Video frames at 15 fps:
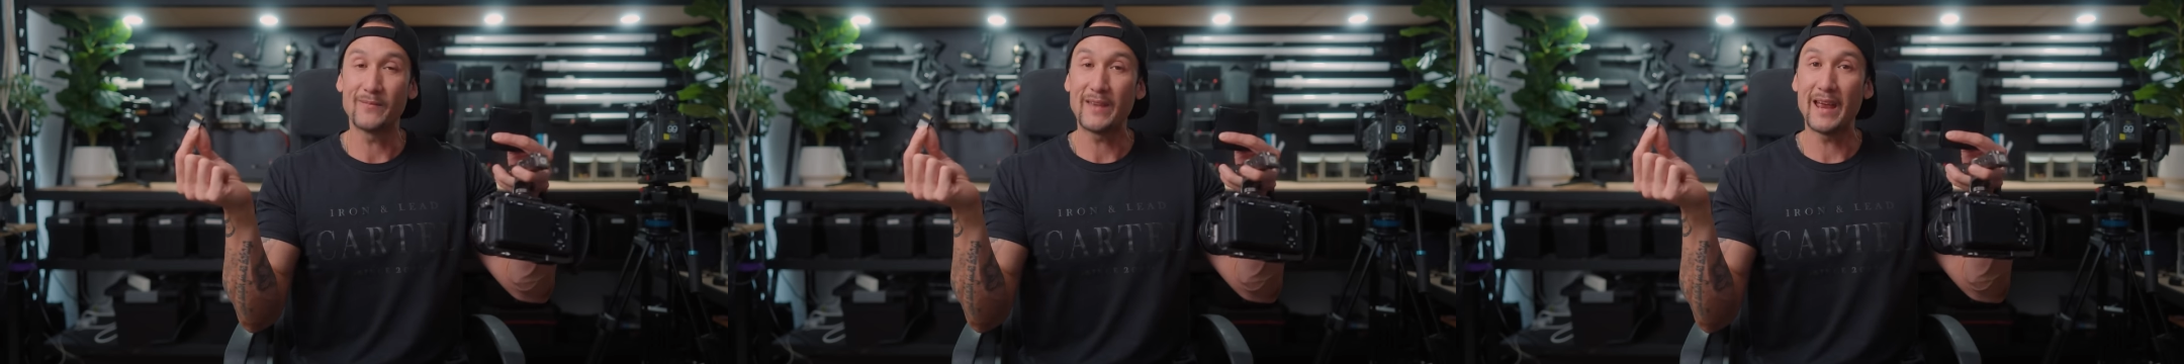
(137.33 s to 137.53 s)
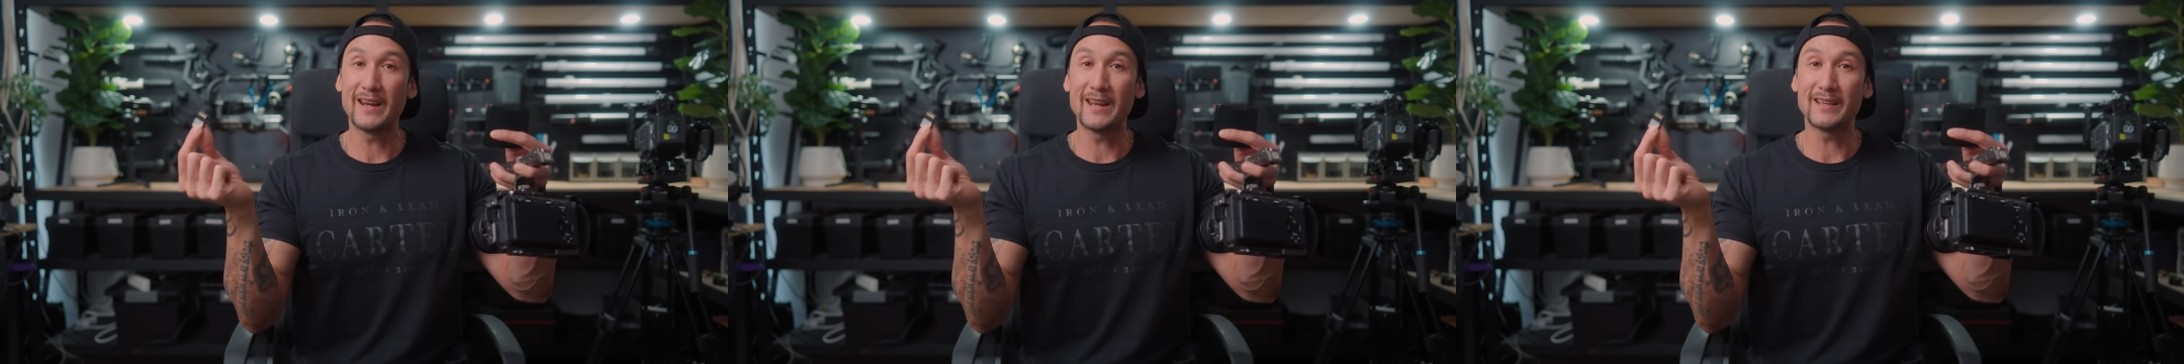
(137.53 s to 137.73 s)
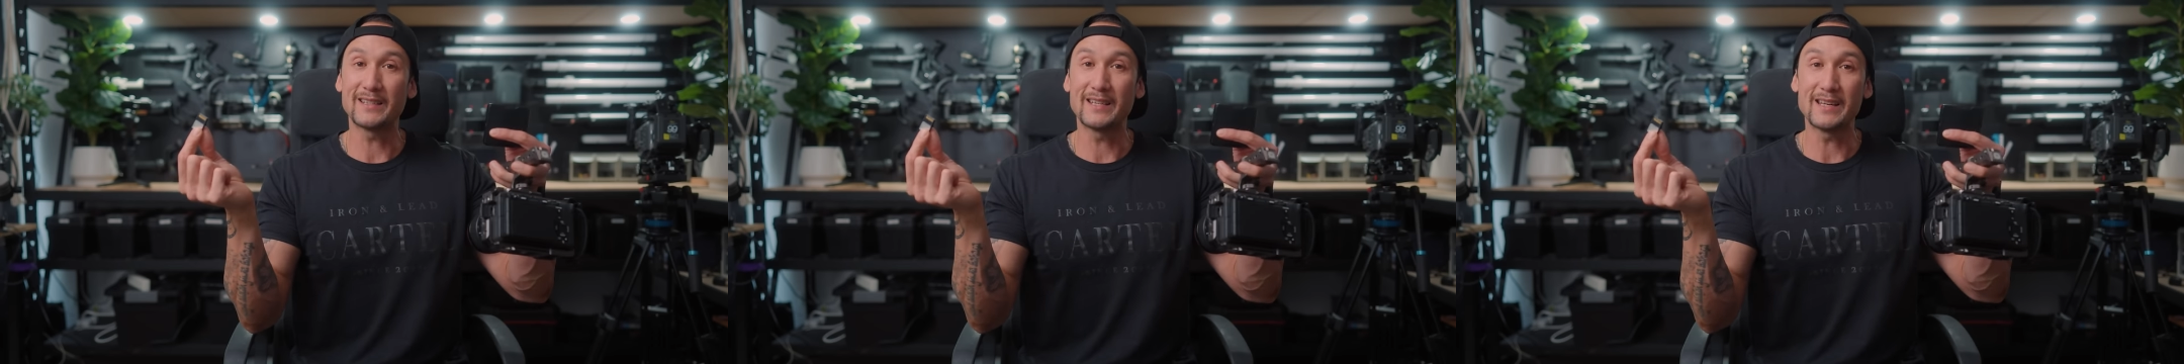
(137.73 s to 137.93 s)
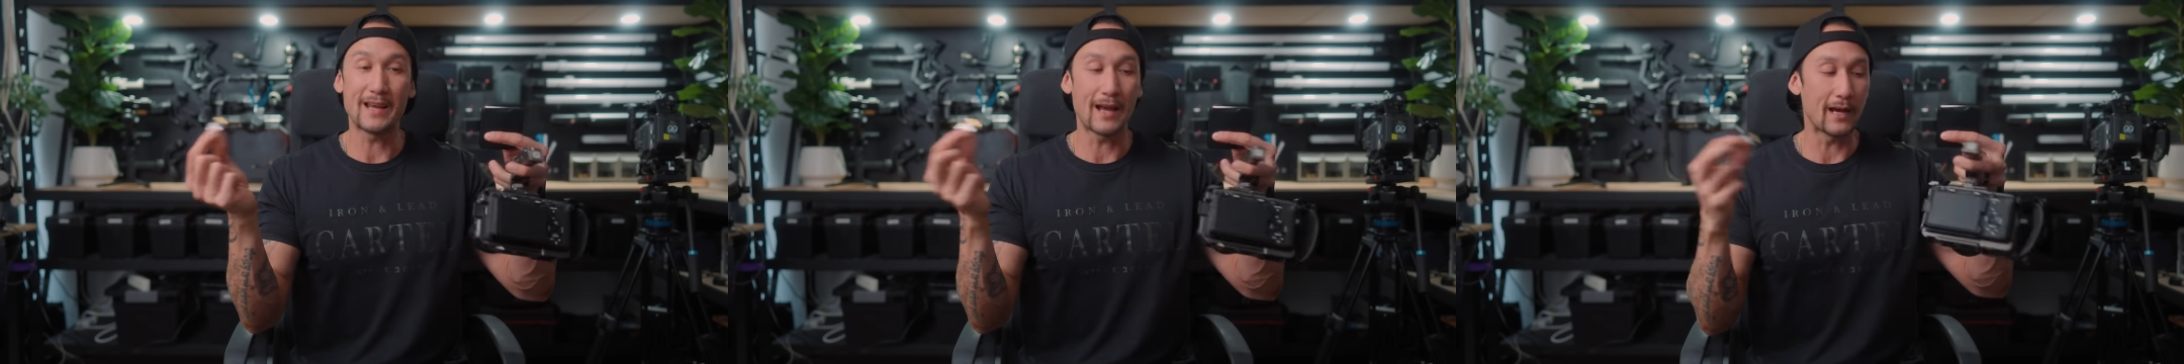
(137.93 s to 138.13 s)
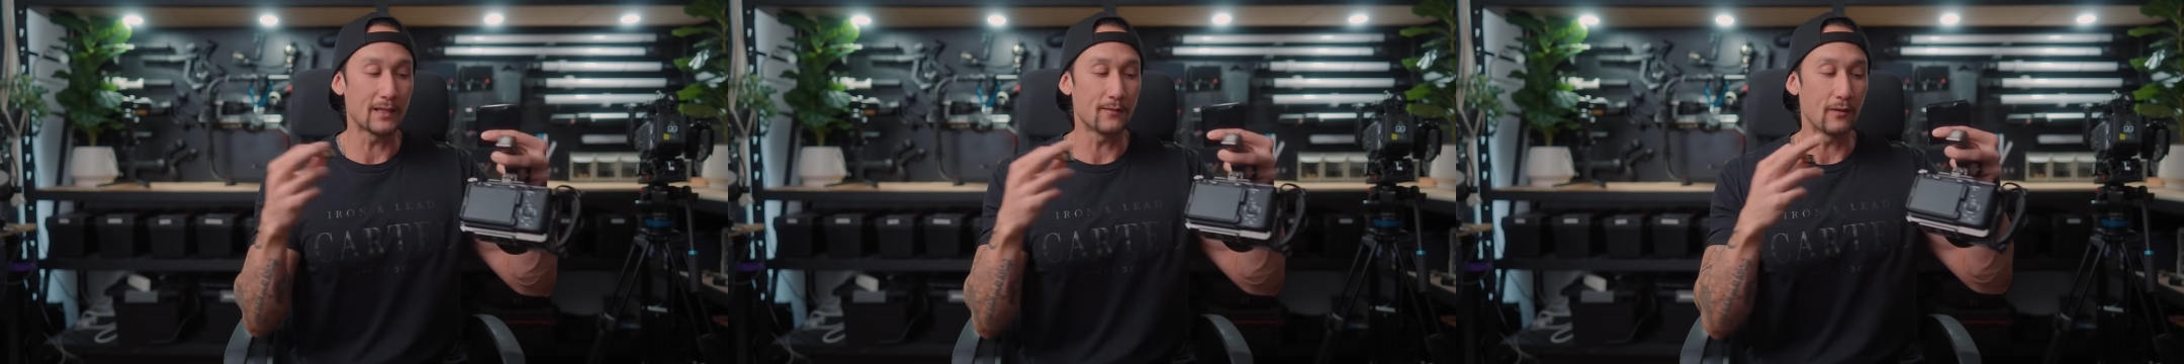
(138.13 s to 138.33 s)
and SD
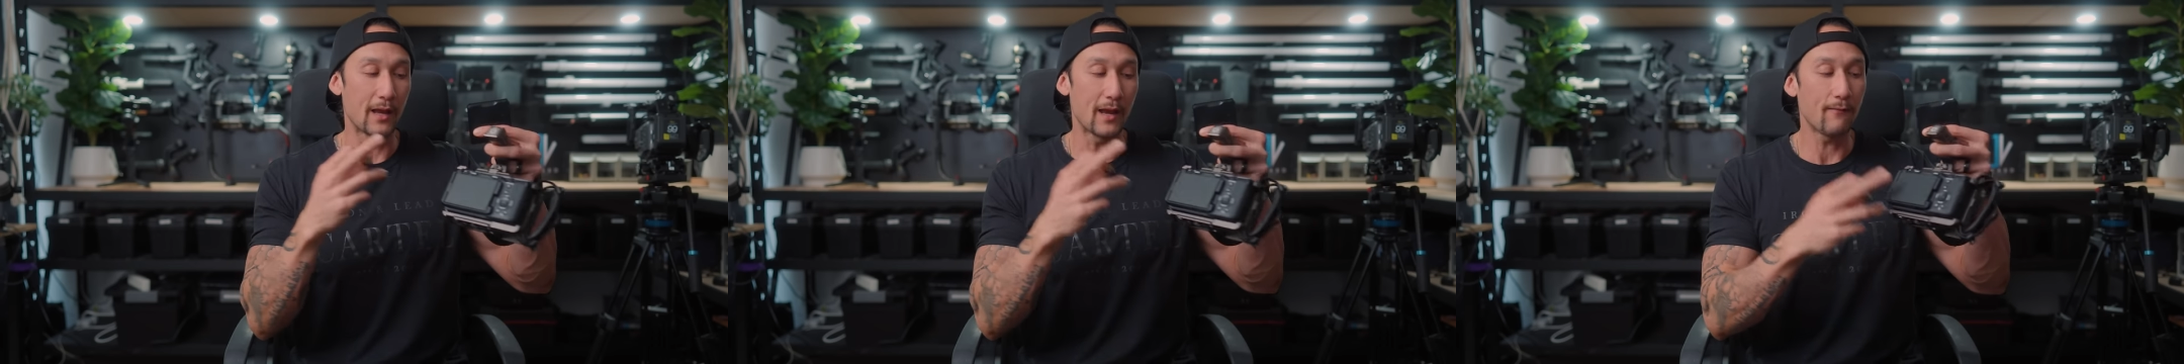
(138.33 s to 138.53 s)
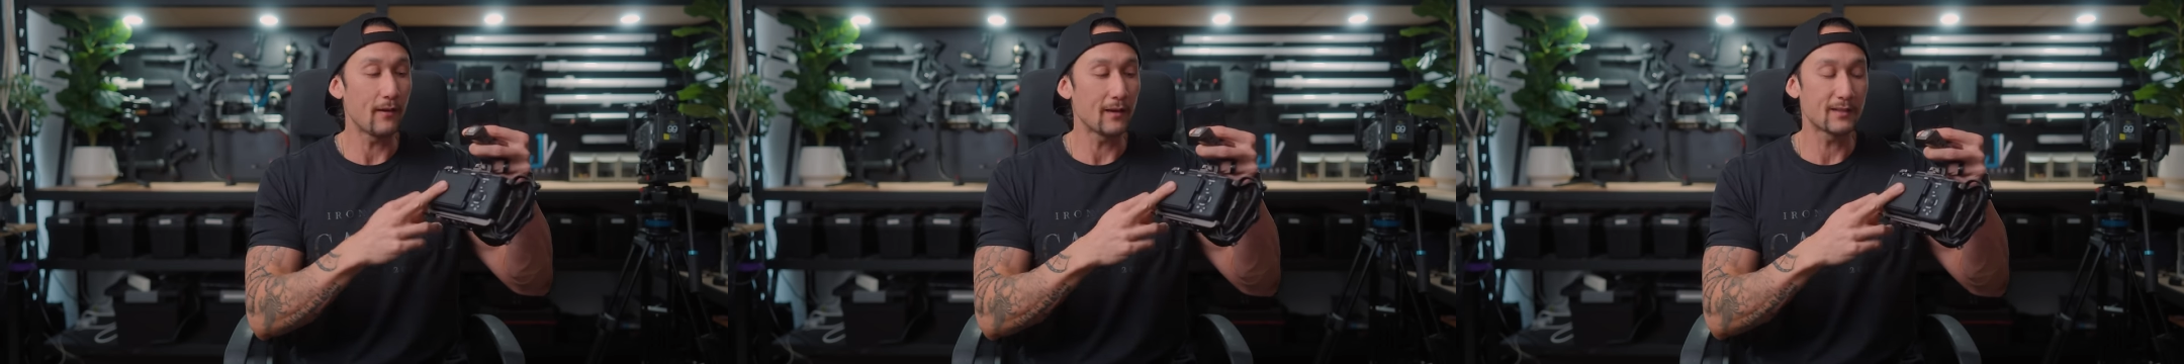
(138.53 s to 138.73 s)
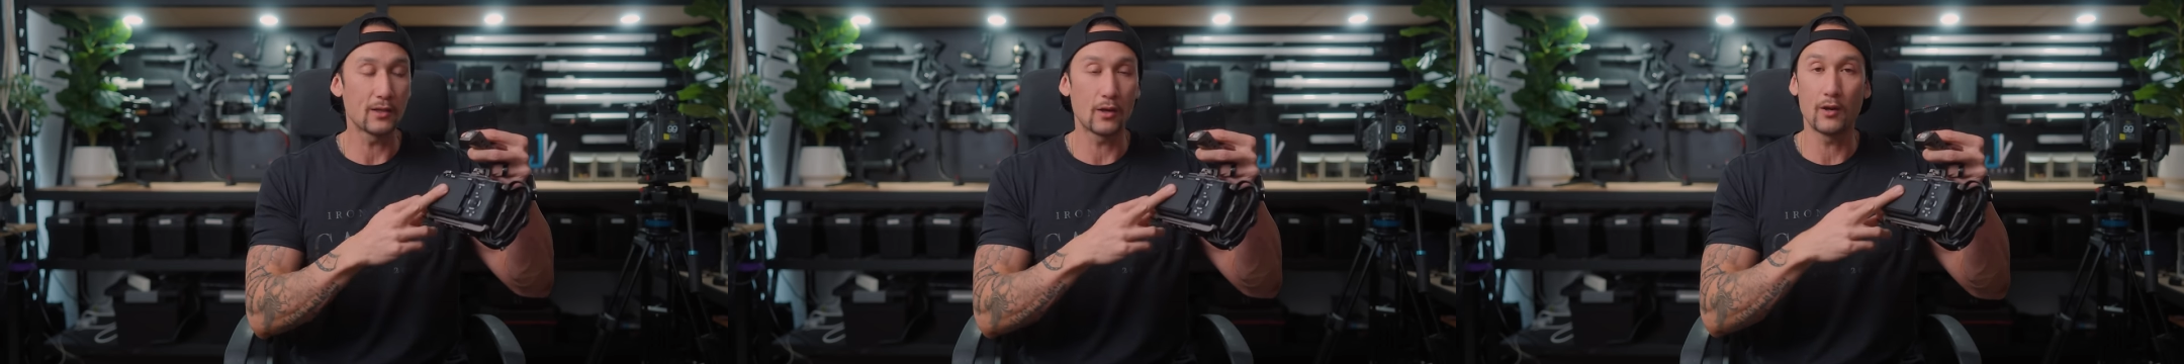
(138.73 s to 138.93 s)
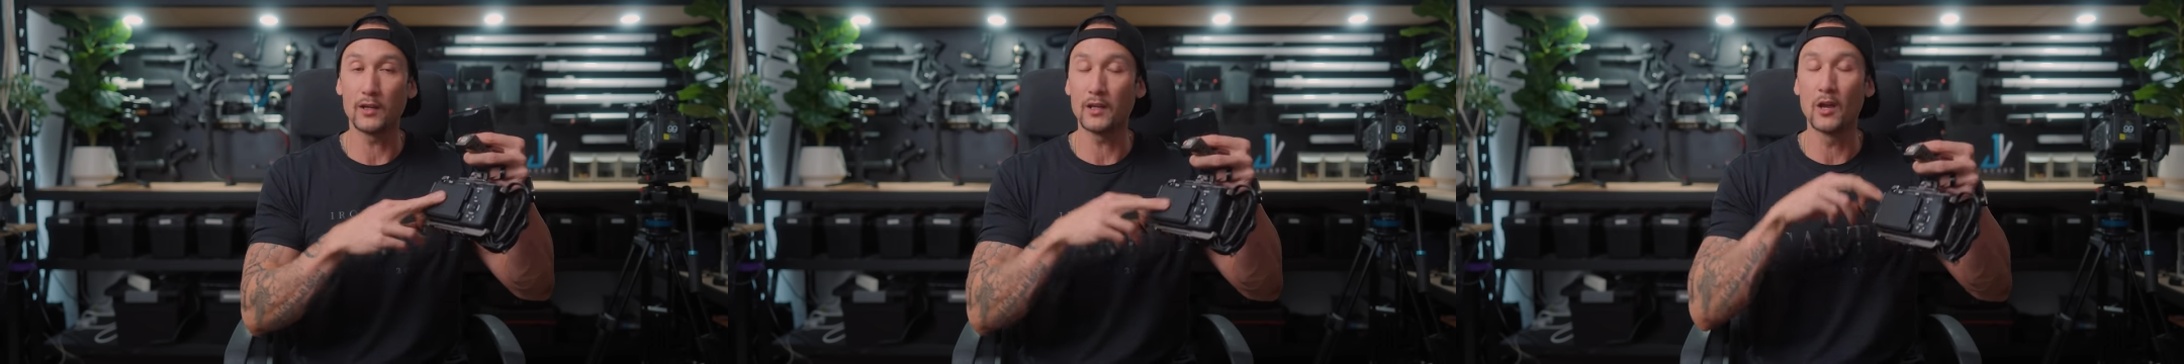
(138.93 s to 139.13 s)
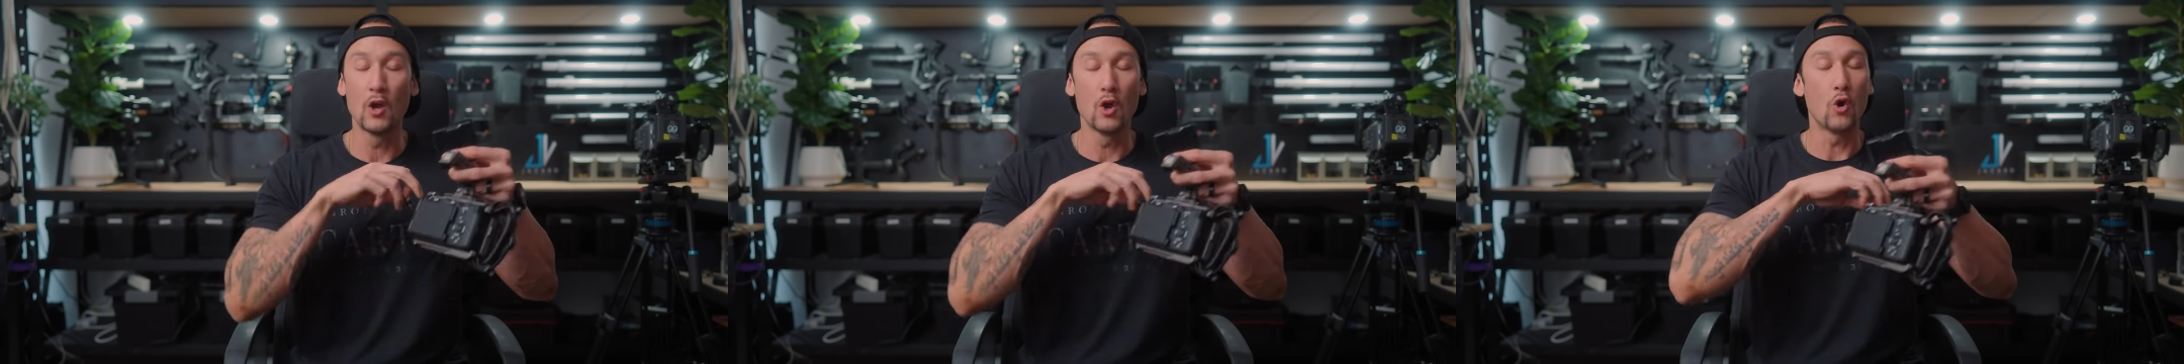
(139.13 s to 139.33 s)
cards for your
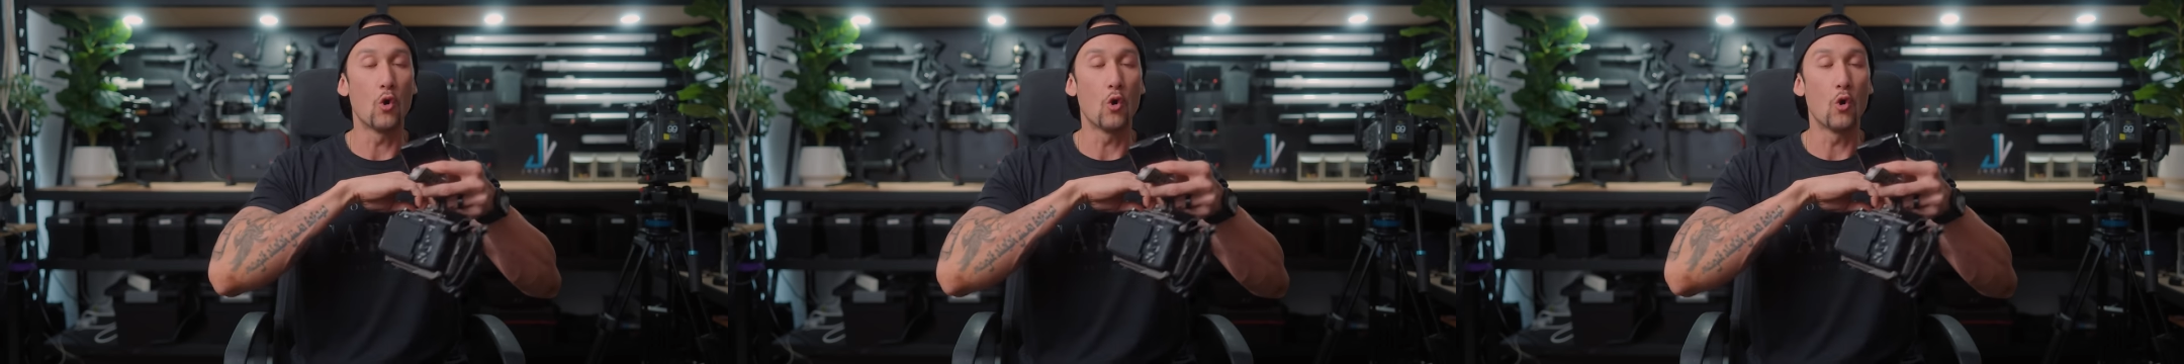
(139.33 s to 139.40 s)
FX30